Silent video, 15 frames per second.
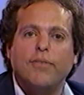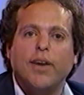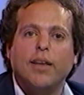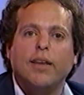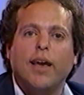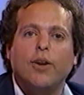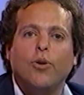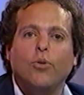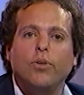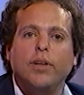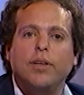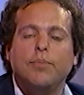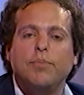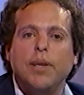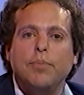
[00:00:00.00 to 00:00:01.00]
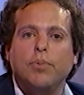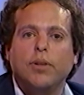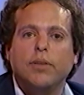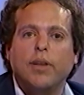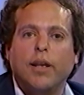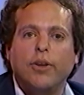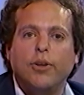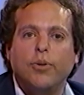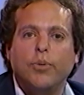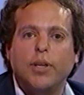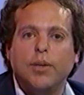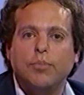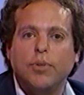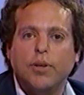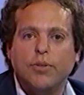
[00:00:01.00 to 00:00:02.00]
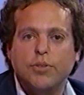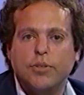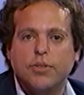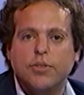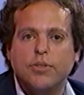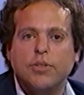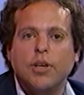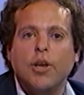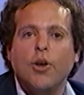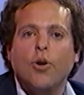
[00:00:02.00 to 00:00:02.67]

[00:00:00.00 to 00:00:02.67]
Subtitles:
In fact, not only do people tell you in hypnosis